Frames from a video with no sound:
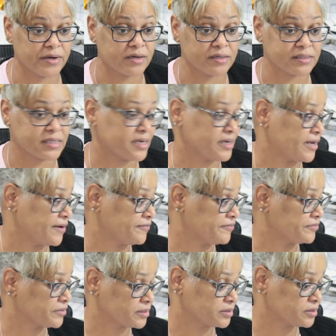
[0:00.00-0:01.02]
because I never
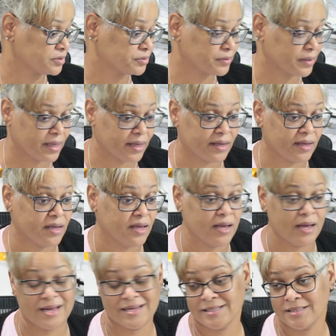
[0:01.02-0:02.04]
really do that.
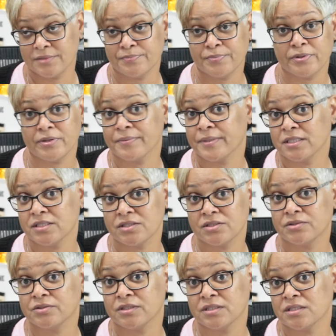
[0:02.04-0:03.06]
I just pretty much
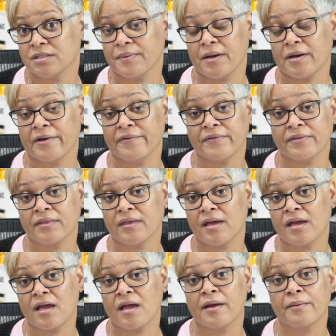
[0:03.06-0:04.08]
do just about
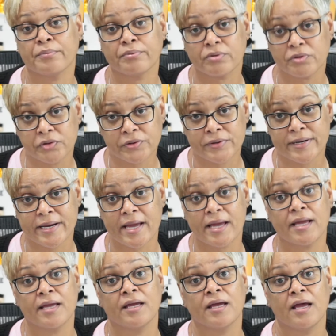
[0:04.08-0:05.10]
everything in
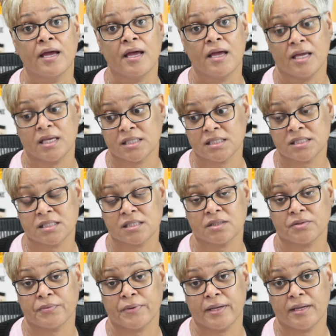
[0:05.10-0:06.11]
Procreate and
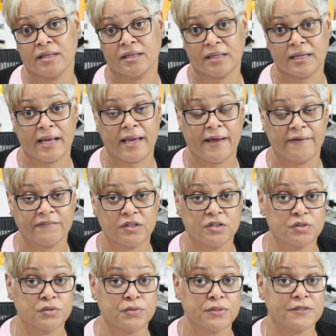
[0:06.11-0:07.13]
Silhouette that I have to
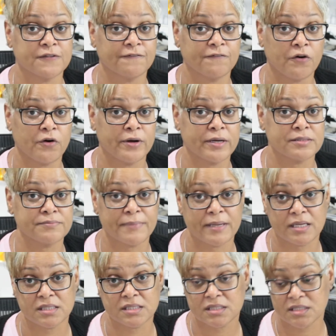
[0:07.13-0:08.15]
do as far as
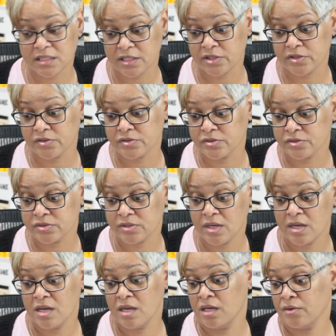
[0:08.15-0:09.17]
making stickers
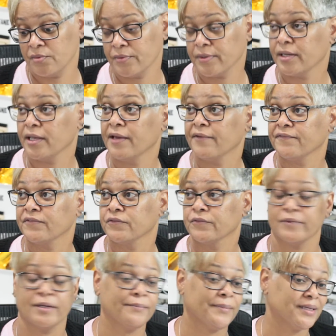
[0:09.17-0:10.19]
and what have you.
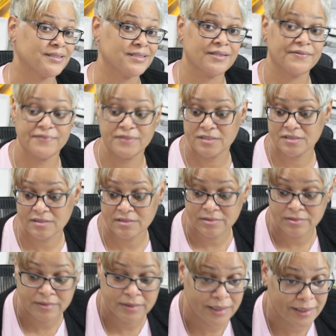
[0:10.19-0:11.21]
And my TV is
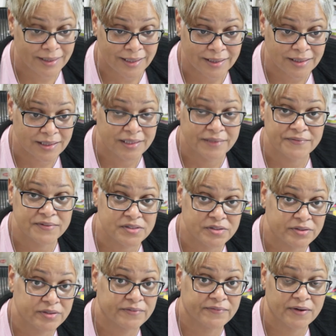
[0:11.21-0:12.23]
on, and I didn't even
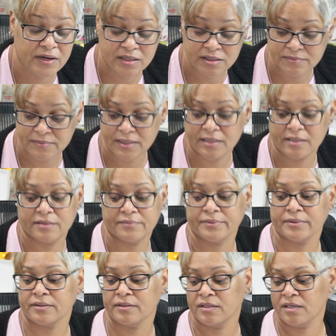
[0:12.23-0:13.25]
turn the volume down, but